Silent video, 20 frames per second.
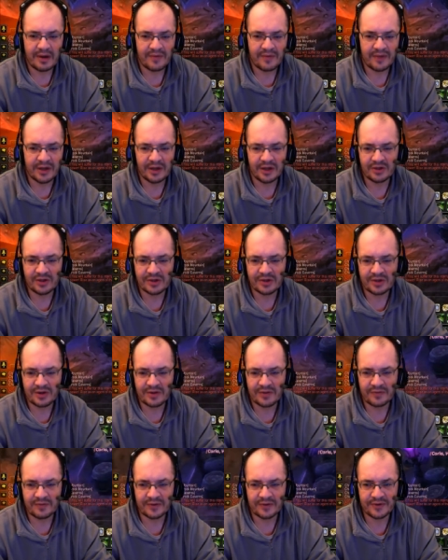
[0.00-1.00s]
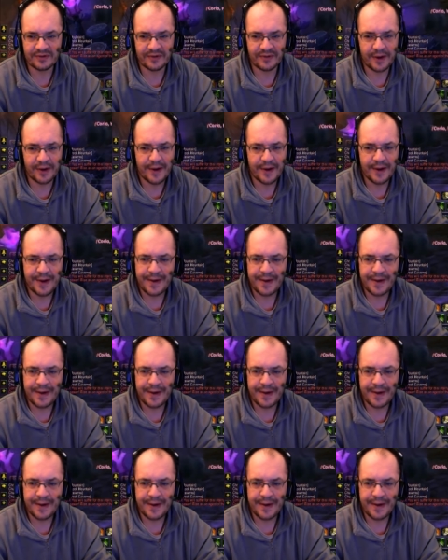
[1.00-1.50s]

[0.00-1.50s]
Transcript: I've already used it on the first fear.